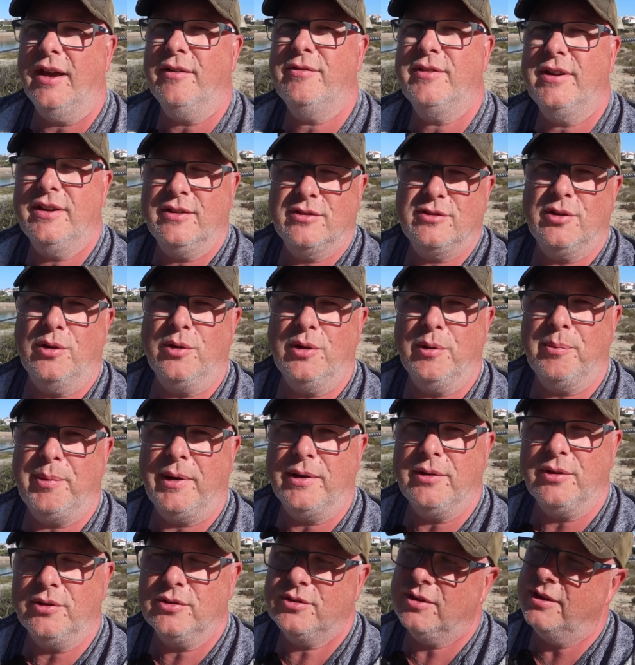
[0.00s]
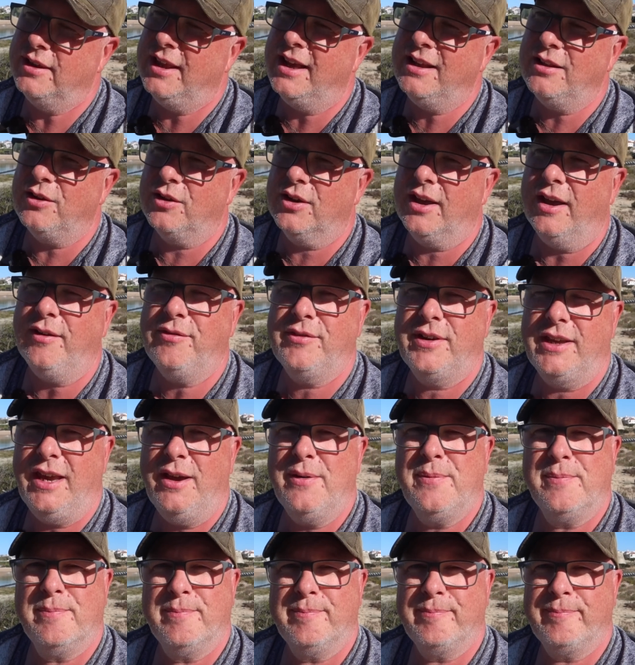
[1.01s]
after your solar panels and they'll look after
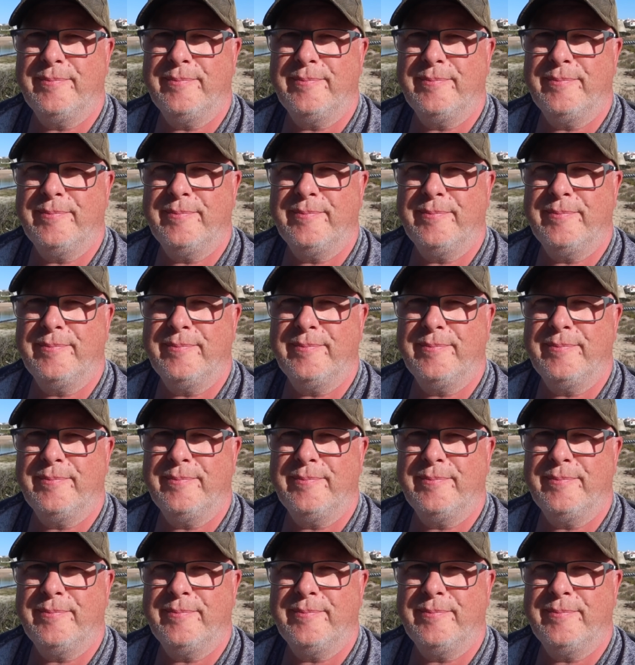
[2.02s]
you.